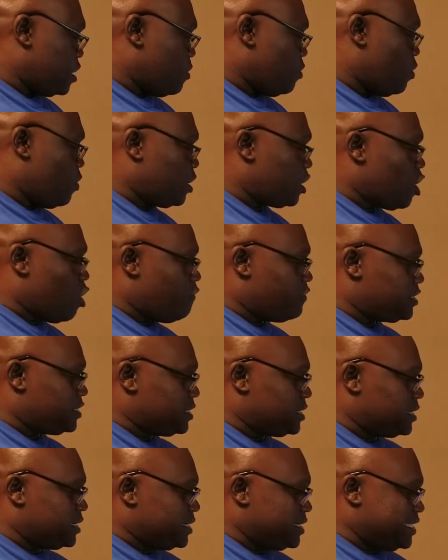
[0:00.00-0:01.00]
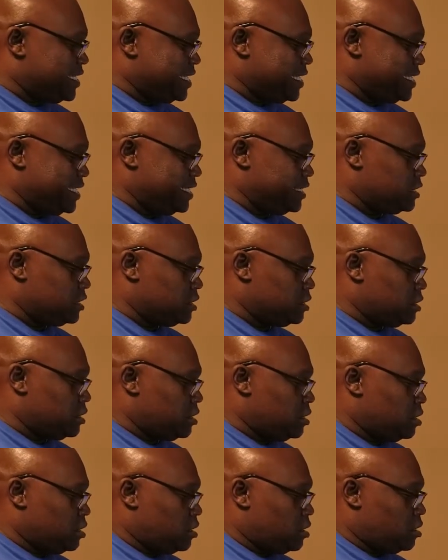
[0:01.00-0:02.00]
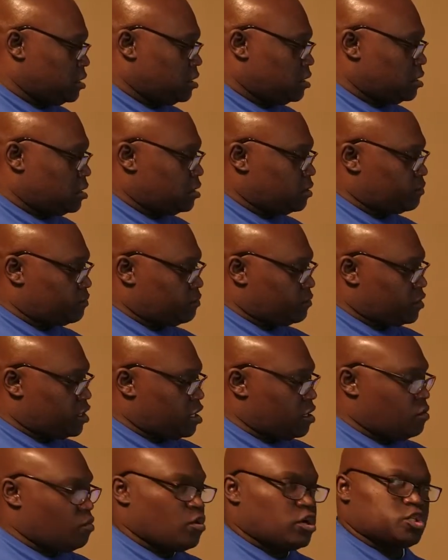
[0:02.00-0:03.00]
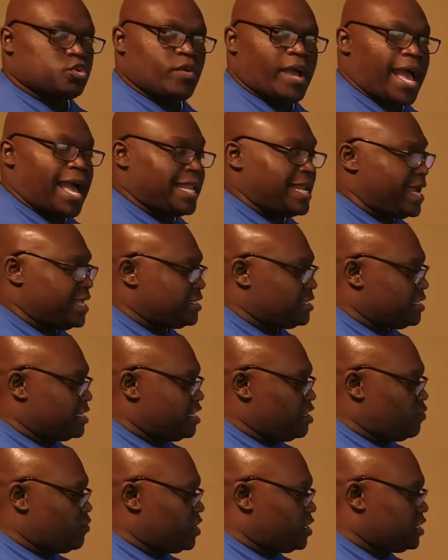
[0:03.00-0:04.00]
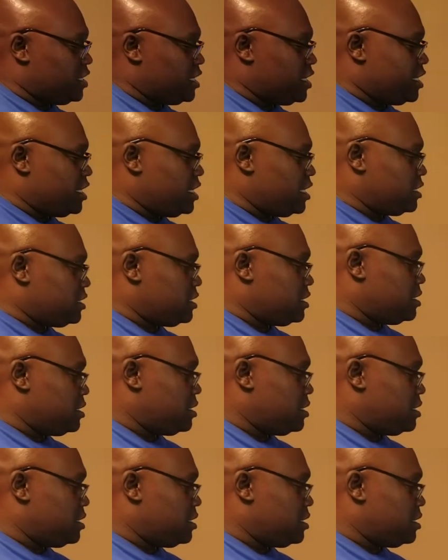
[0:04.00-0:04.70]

and we want to go over to delete. And once we highlight delete, we'll delete it.